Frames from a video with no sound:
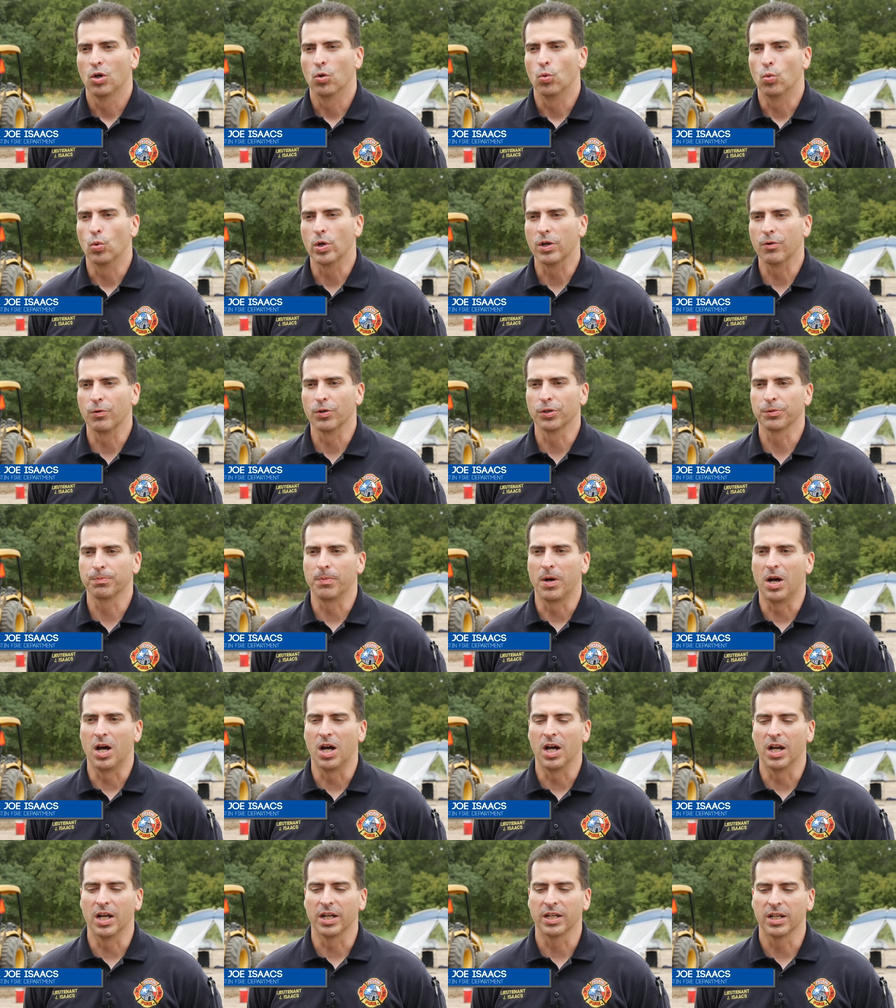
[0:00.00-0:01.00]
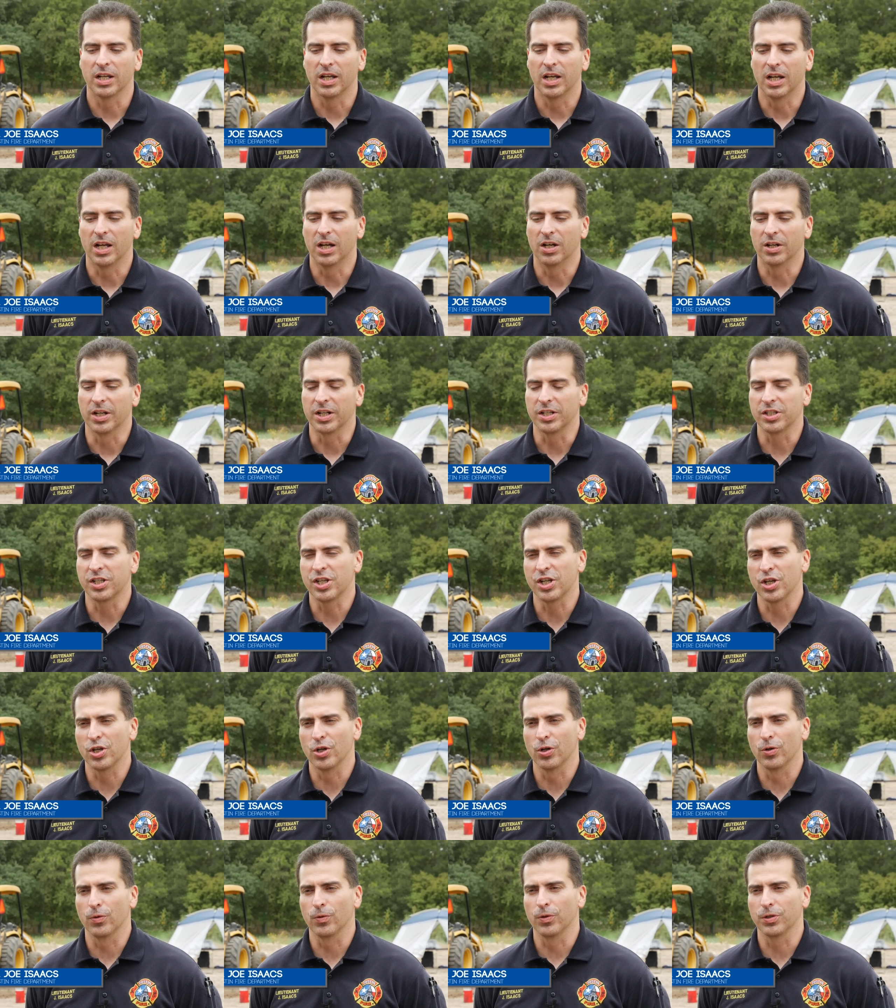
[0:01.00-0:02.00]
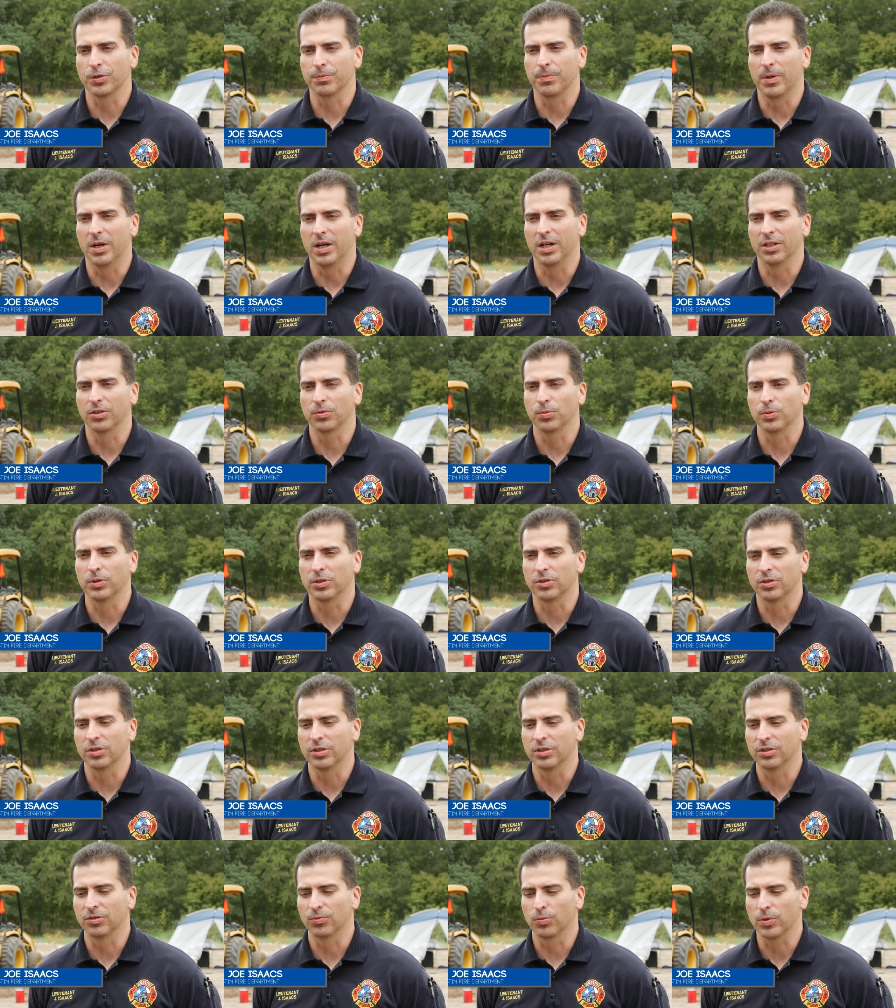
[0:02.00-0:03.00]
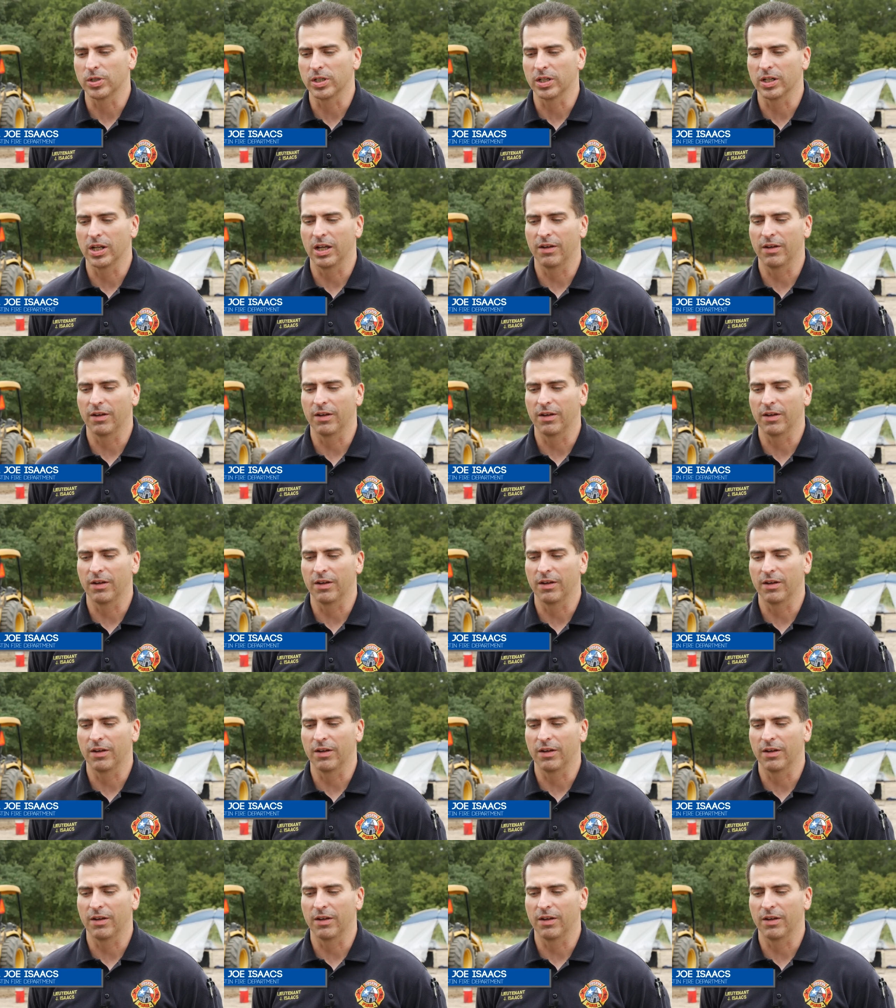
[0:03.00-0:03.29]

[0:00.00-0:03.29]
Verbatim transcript: We respond on a tiered response, which is we